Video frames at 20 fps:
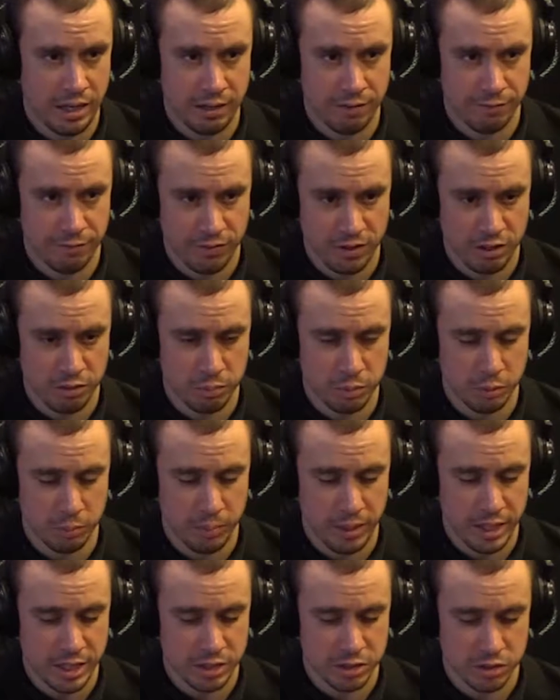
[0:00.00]
and Facebook
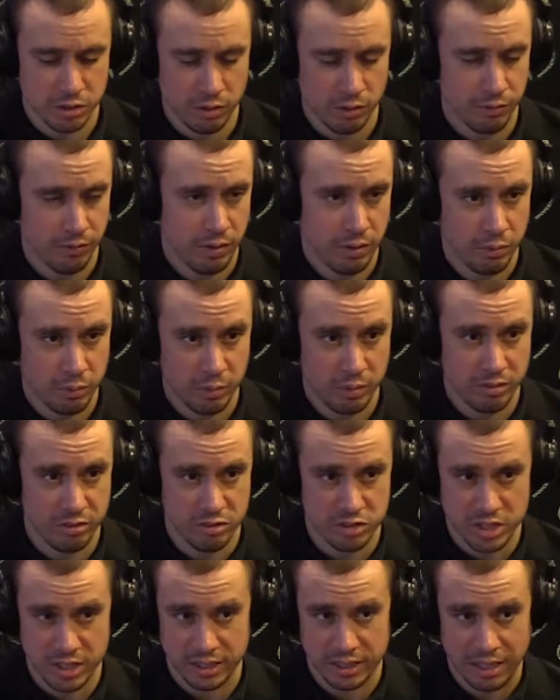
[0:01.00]
page. So if anyone wants to
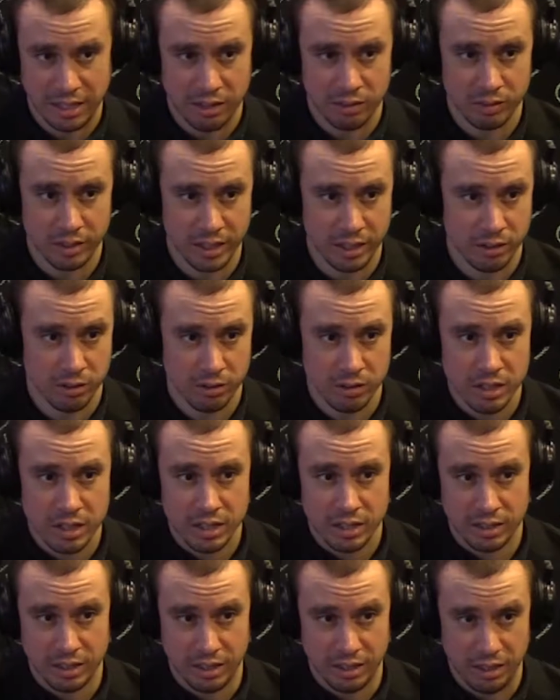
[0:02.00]
check that out later,
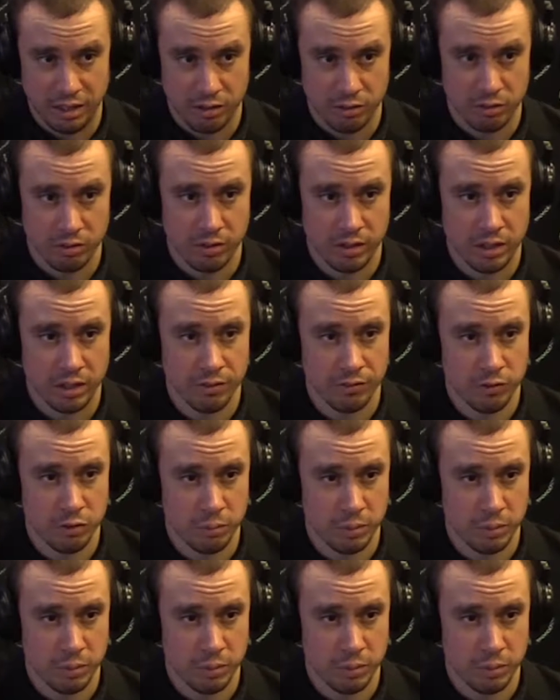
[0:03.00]
they can hear your interview.